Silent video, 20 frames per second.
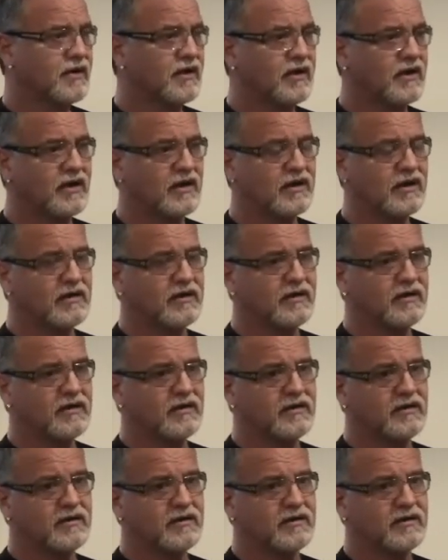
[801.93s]

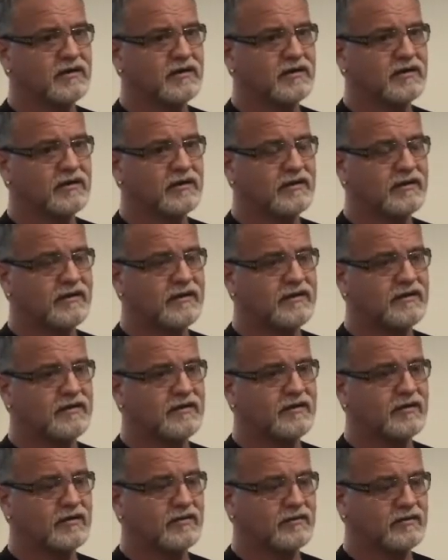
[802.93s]
And
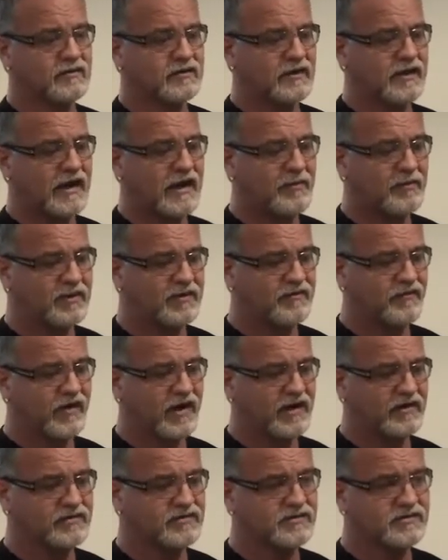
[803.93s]
how many
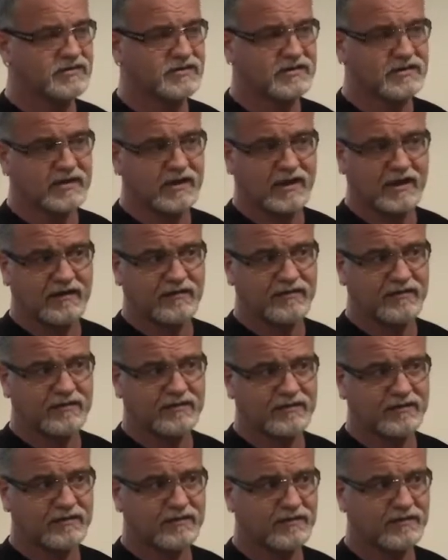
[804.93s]
fractures did you have?